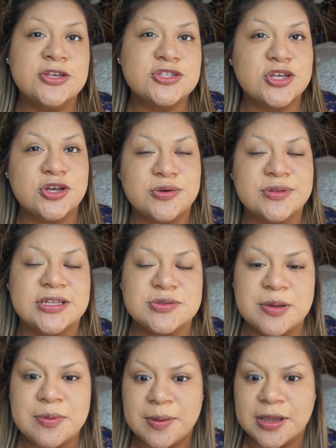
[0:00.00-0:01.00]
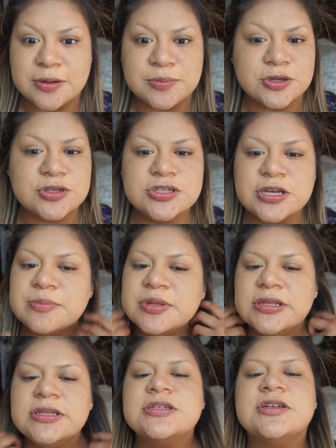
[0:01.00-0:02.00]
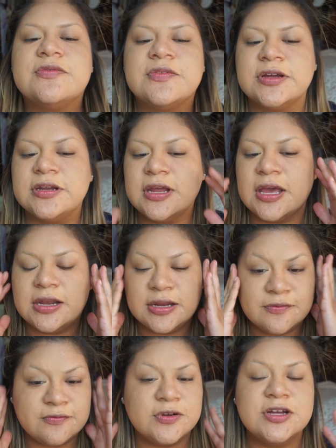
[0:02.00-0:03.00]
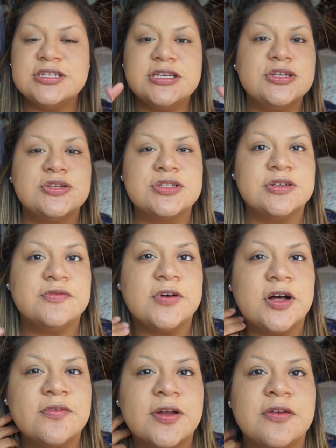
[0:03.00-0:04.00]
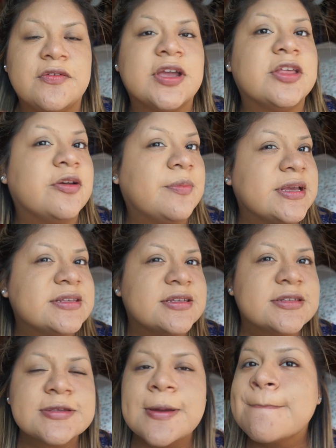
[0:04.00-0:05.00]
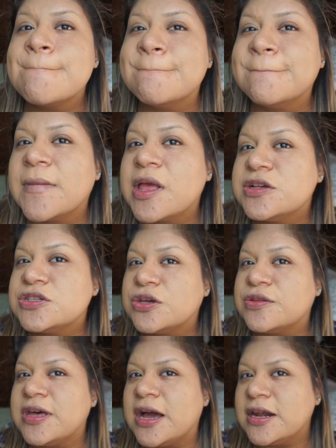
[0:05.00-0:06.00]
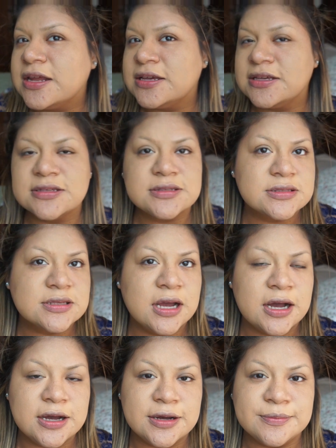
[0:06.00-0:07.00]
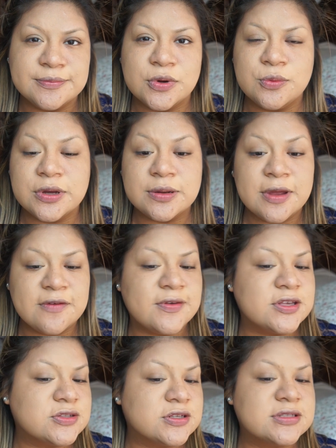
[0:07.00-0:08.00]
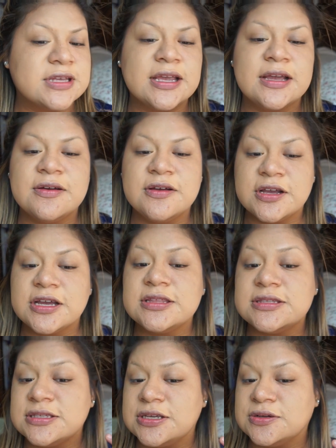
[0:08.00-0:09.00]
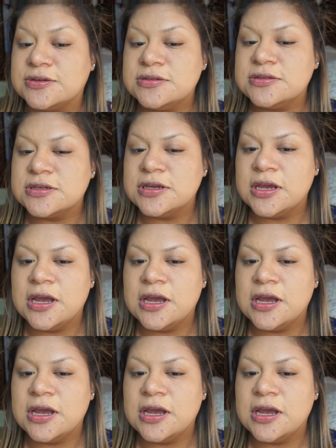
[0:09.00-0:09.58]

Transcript: So that's why my makeup looks completely different, and it continues to evolve on a regular basis. So that is what my face looks like concealed.